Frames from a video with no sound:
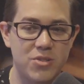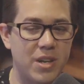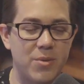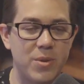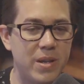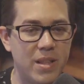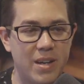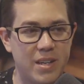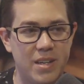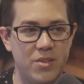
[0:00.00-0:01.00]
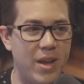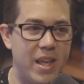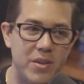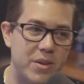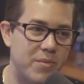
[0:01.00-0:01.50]
You get really lucky and you
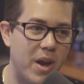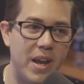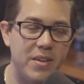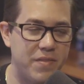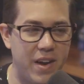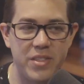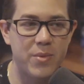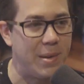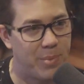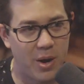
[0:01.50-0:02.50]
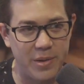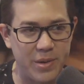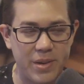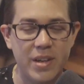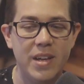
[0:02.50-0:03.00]
handle it right, and you find the right
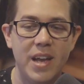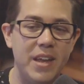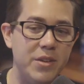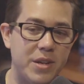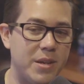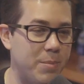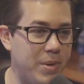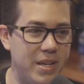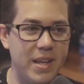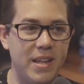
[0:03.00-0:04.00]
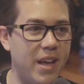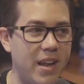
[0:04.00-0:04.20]
partner, and you can compete, and not